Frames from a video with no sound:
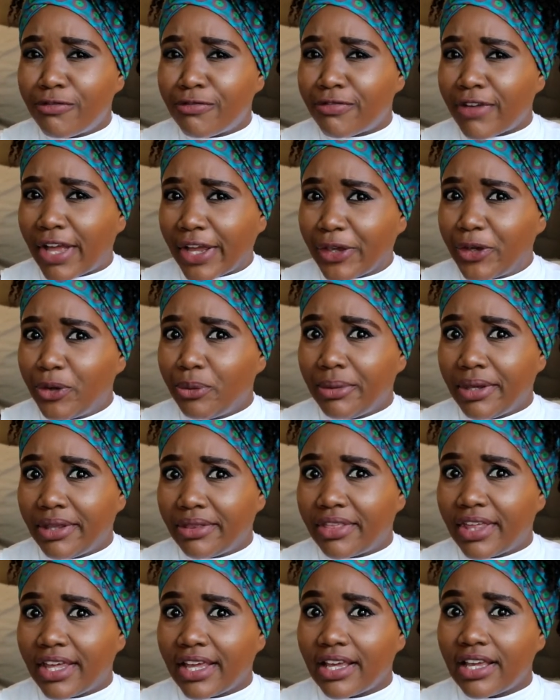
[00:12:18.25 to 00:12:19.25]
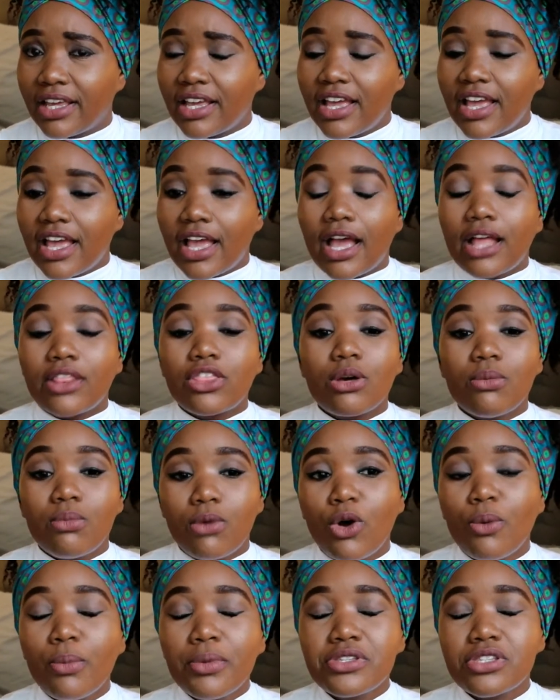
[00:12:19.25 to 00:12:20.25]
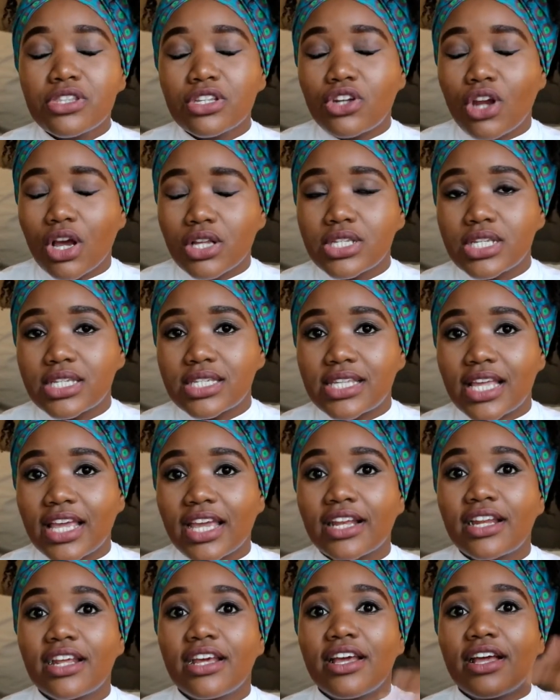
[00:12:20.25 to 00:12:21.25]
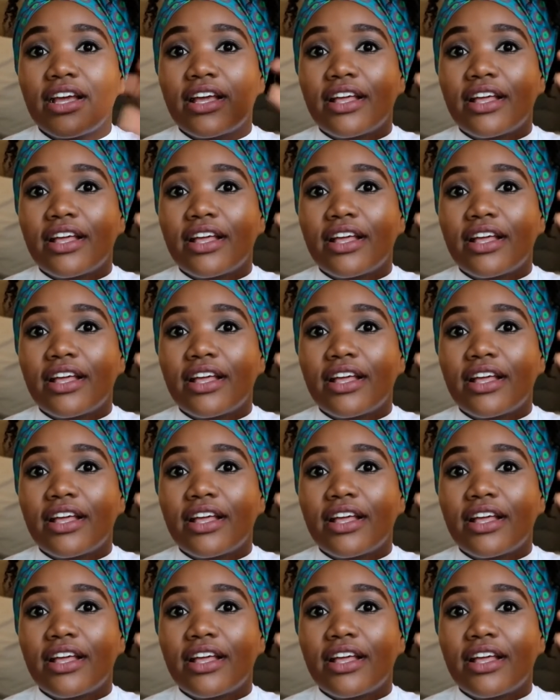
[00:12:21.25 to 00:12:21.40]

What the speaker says: vacuuming thing. And the moment the doctor said